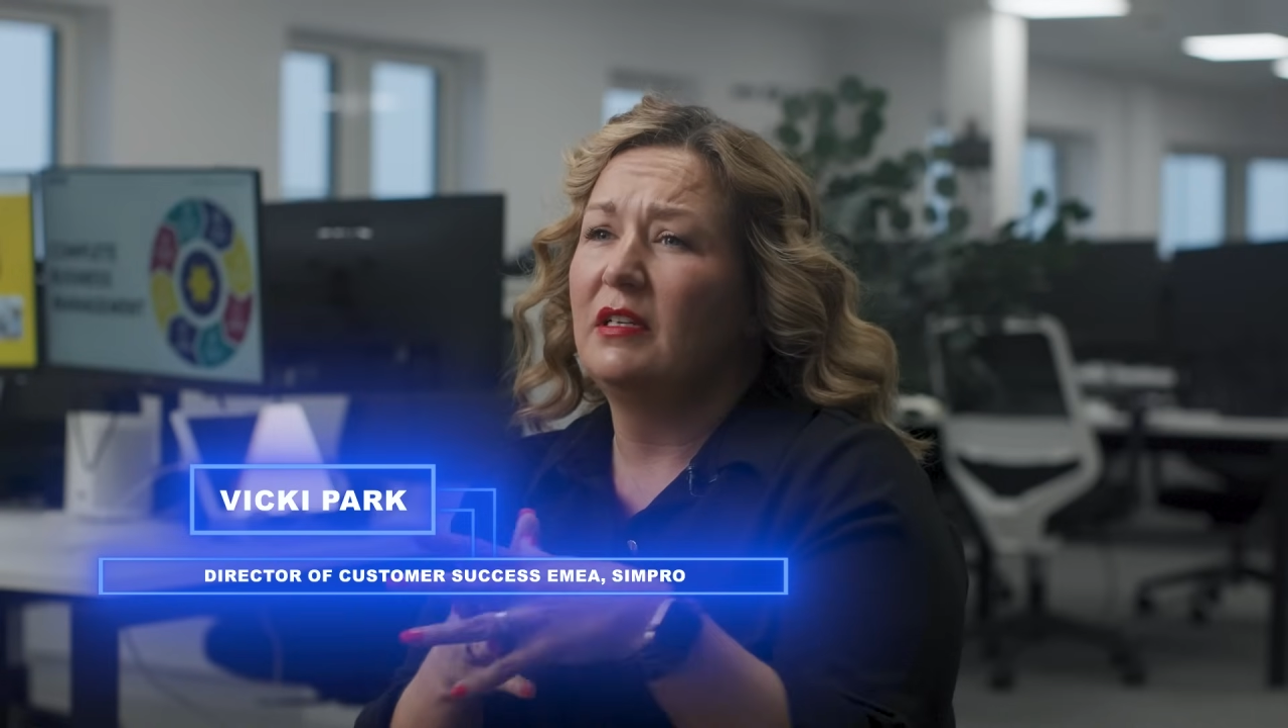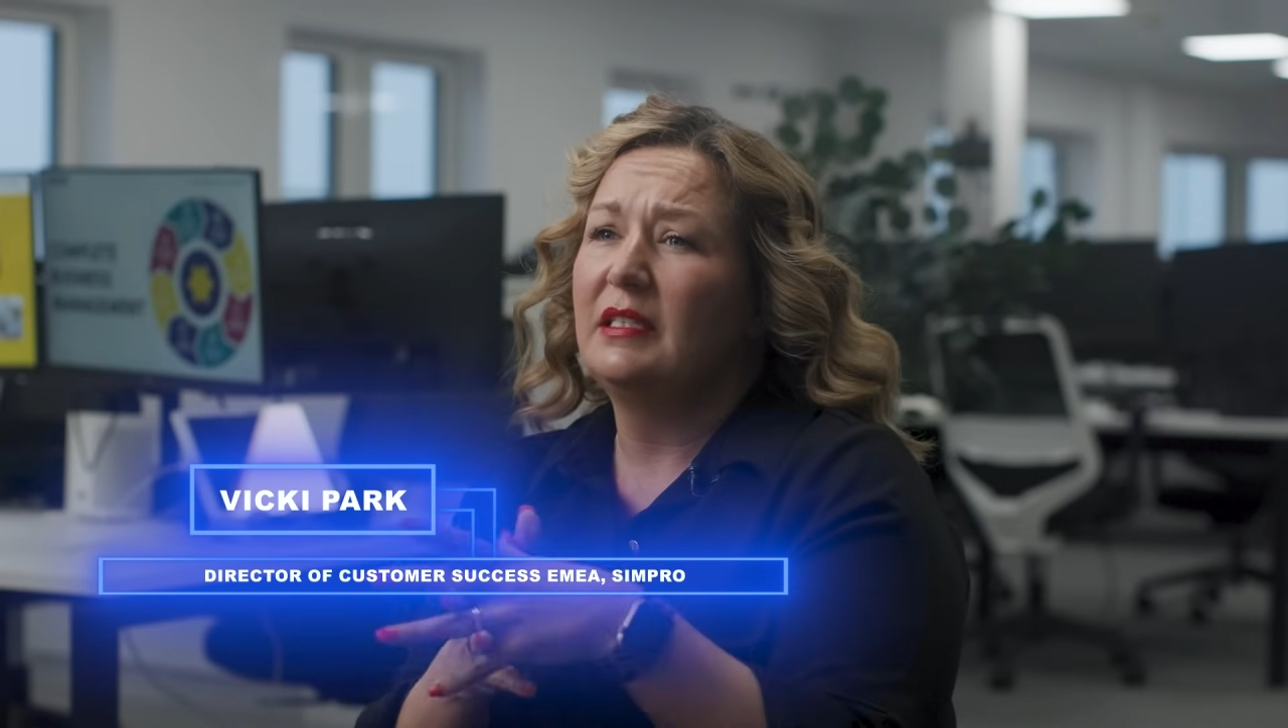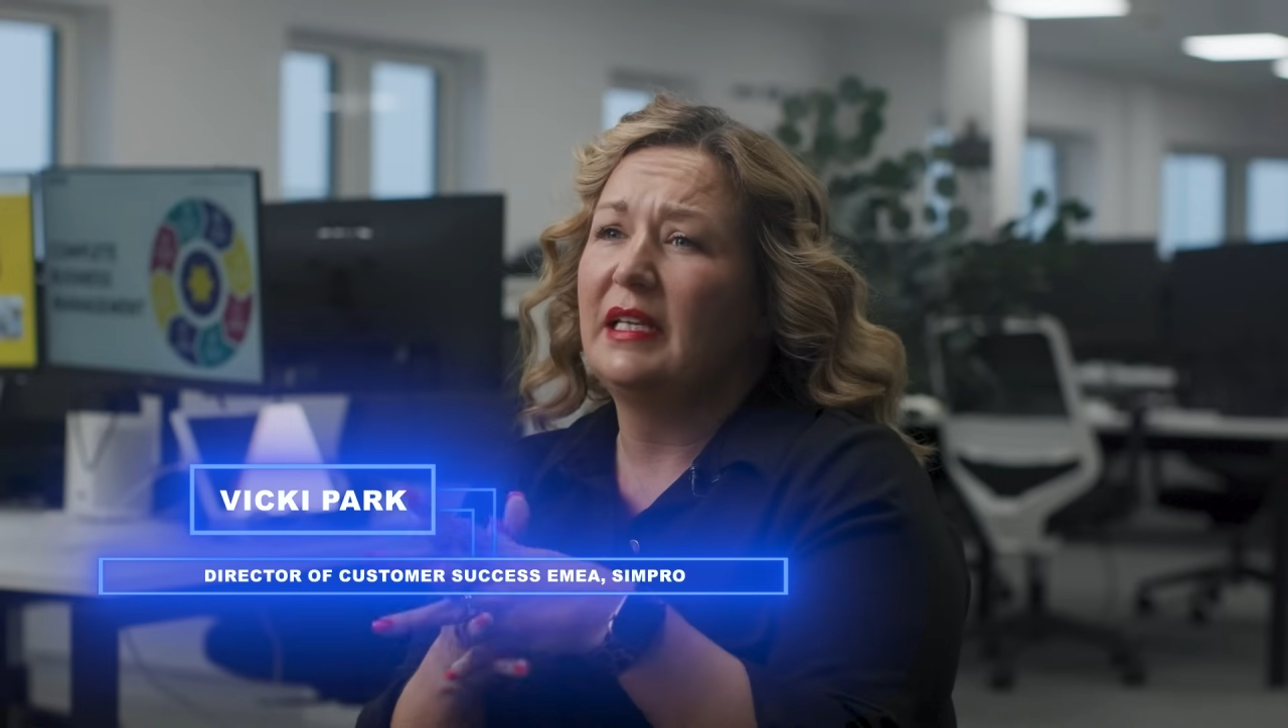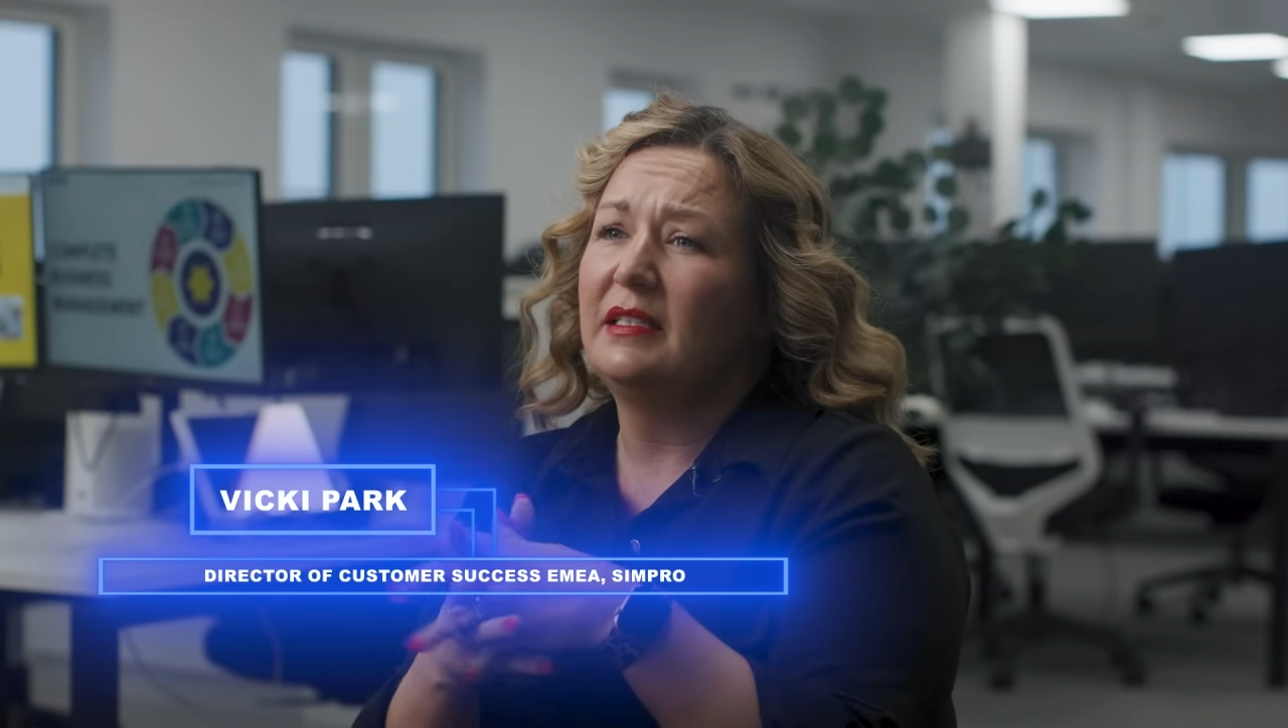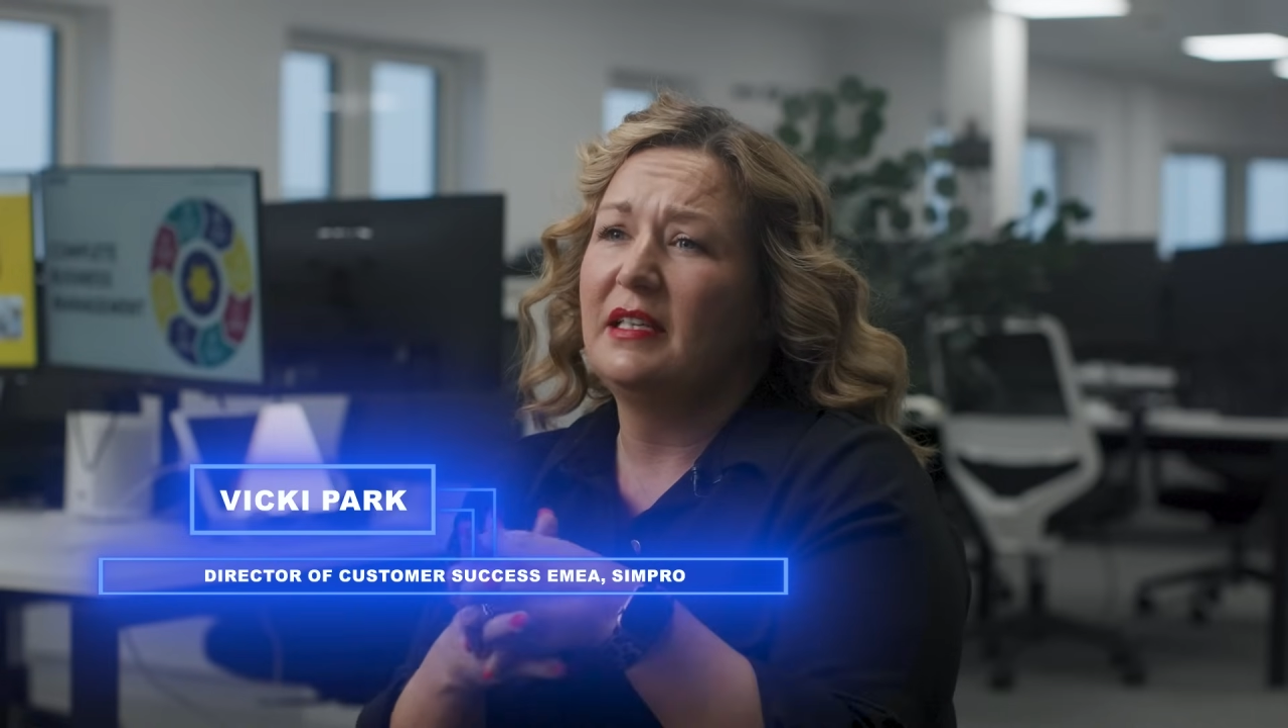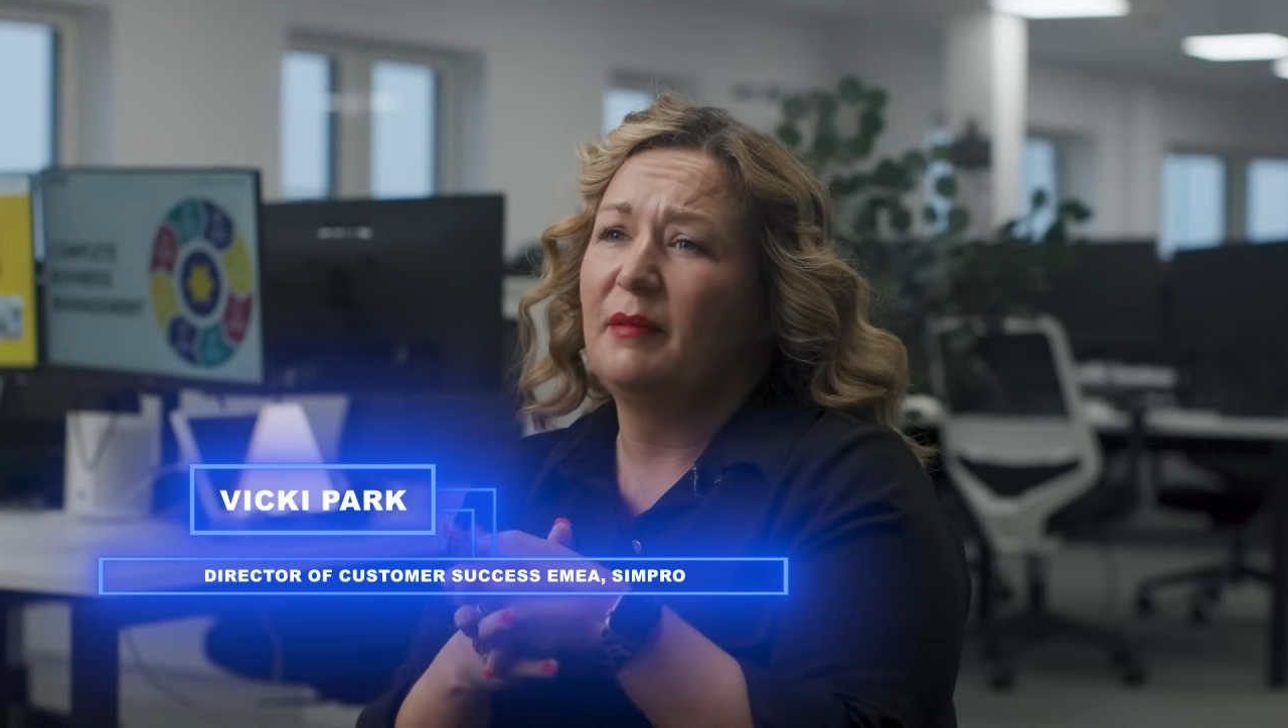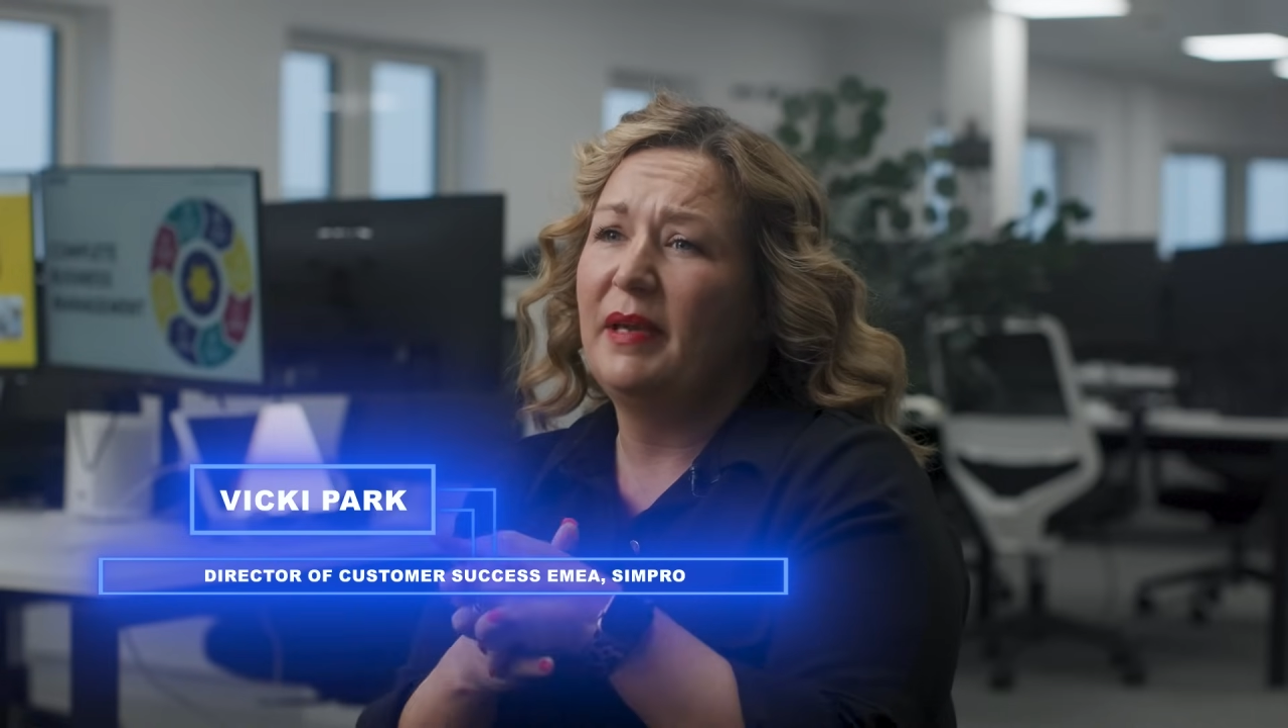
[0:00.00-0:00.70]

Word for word: on a day-to-day